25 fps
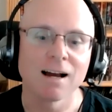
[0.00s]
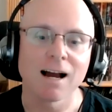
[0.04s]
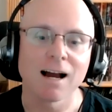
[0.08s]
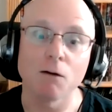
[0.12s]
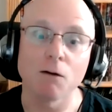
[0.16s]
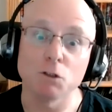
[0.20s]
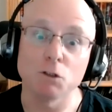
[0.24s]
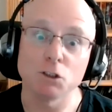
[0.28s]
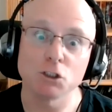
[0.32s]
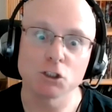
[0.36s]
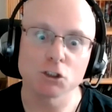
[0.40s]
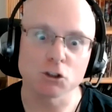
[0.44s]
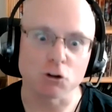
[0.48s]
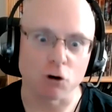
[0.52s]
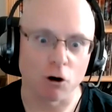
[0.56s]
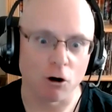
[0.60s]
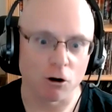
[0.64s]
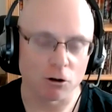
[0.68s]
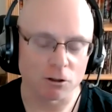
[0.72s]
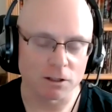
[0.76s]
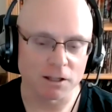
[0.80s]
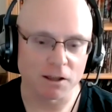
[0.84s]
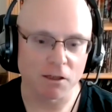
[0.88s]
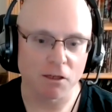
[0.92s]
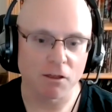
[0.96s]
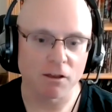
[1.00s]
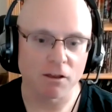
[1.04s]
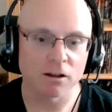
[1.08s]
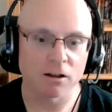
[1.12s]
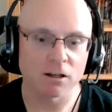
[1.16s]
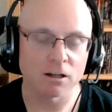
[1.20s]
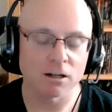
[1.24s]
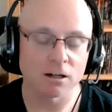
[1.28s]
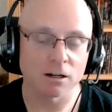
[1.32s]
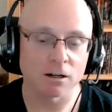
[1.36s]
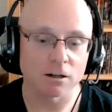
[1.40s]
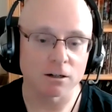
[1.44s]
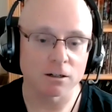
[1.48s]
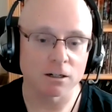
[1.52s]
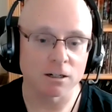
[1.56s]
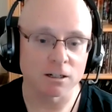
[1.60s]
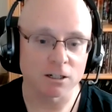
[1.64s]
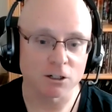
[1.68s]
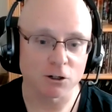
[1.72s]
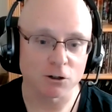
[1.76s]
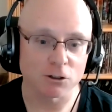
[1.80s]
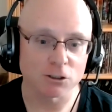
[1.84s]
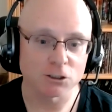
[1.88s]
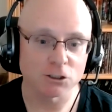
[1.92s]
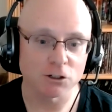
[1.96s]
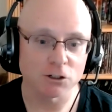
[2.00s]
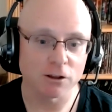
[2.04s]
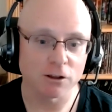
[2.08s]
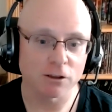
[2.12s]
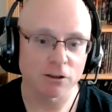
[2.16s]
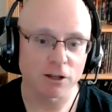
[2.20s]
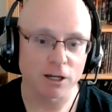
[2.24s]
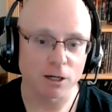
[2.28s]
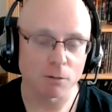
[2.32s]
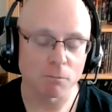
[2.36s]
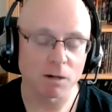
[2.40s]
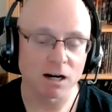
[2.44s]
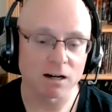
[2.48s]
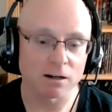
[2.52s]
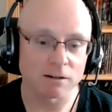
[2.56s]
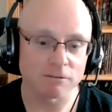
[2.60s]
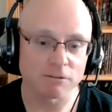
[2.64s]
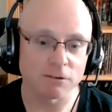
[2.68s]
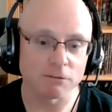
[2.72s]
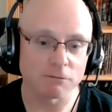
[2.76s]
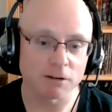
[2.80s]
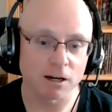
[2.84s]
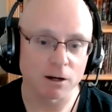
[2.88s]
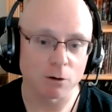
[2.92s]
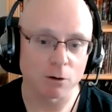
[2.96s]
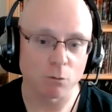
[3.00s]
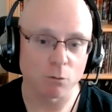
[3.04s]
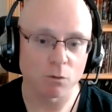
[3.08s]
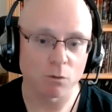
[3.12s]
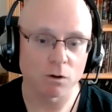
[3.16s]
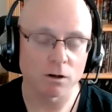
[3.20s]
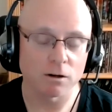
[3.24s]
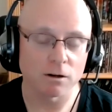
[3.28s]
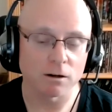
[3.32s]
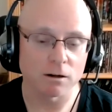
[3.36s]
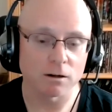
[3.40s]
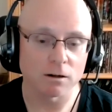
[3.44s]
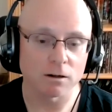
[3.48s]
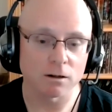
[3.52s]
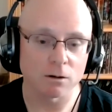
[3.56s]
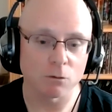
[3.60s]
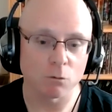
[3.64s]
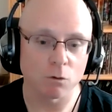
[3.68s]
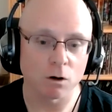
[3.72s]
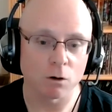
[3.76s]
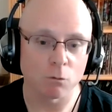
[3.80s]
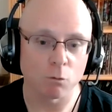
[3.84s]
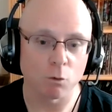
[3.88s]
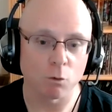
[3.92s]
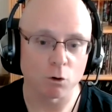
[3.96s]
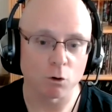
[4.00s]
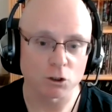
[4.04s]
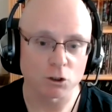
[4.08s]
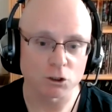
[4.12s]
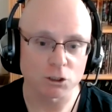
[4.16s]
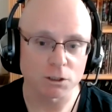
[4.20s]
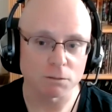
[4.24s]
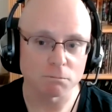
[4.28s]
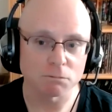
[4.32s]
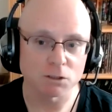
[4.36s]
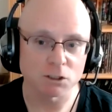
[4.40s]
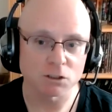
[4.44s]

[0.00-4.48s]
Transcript: I would strongly encourage you to think about if you've got a warship,